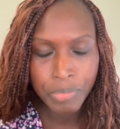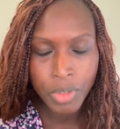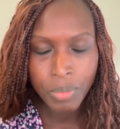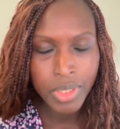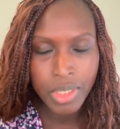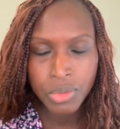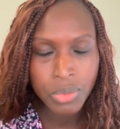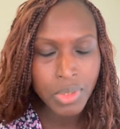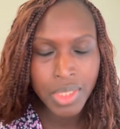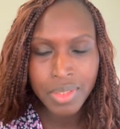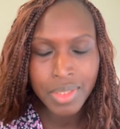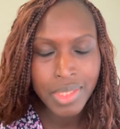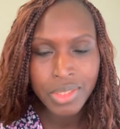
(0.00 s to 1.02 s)
when I took
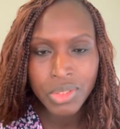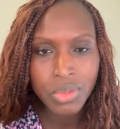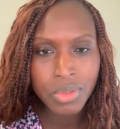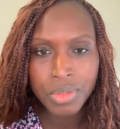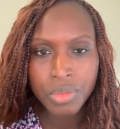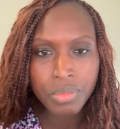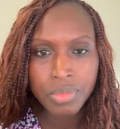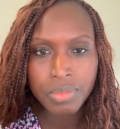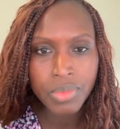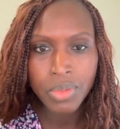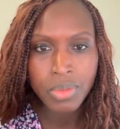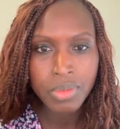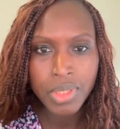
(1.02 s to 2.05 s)
it and I saw
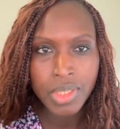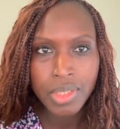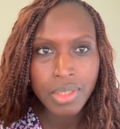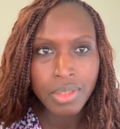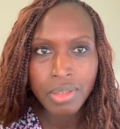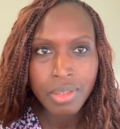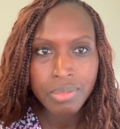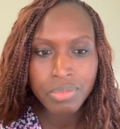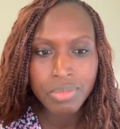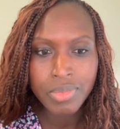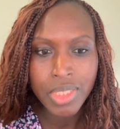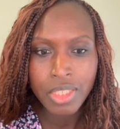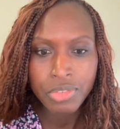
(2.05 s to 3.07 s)

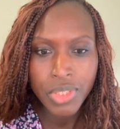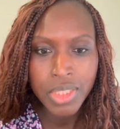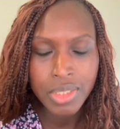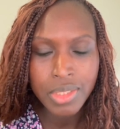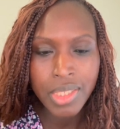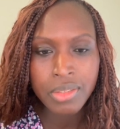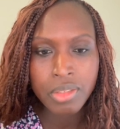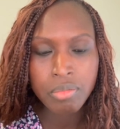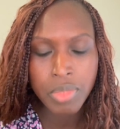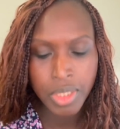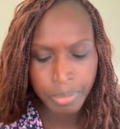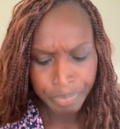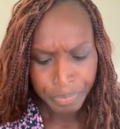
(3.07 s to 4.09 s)
the effect it had on me.